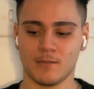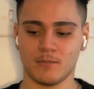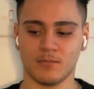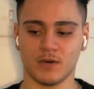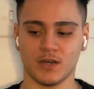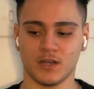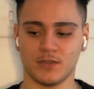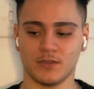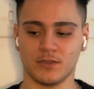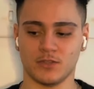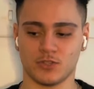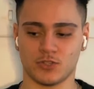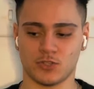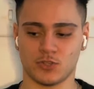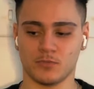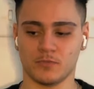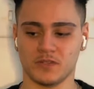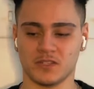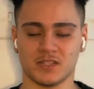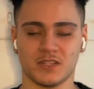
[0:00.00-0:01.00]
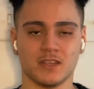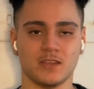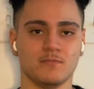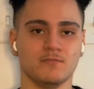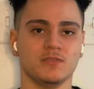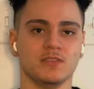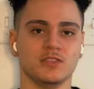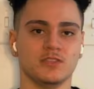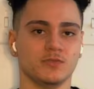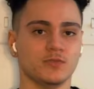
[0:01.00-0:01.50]
but there's so much
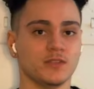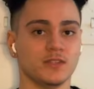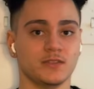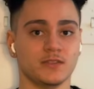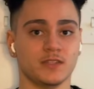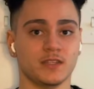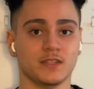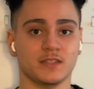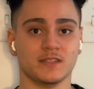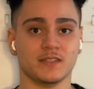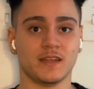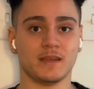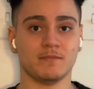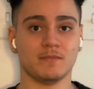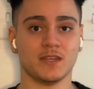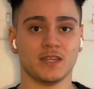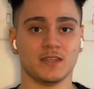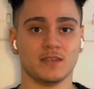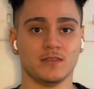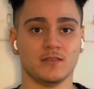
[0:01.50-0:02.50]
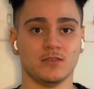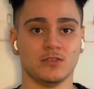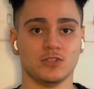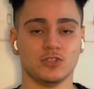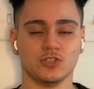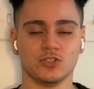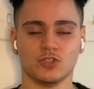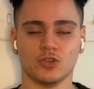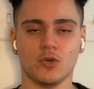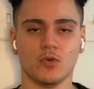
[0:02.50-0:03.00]
in between things that make it
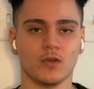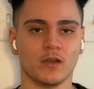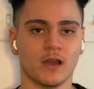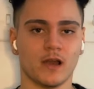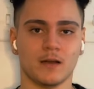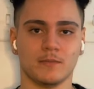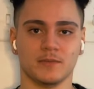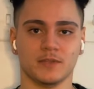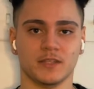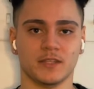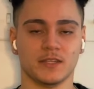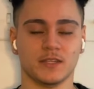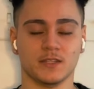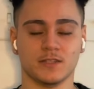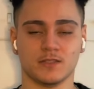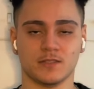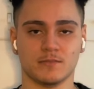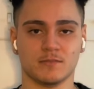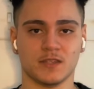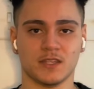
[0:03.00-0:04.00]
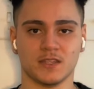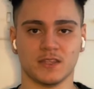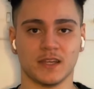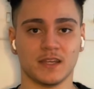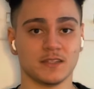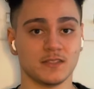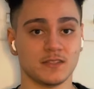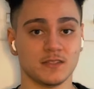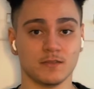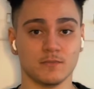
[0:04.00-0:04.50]
so complicated to make
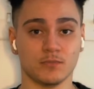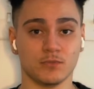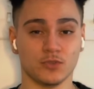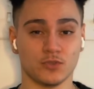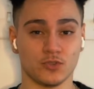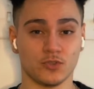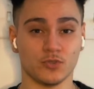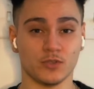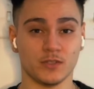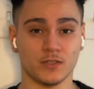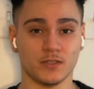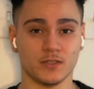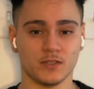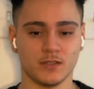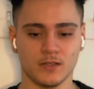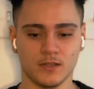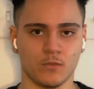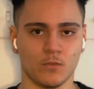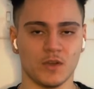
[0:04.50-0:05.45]
that simple choice.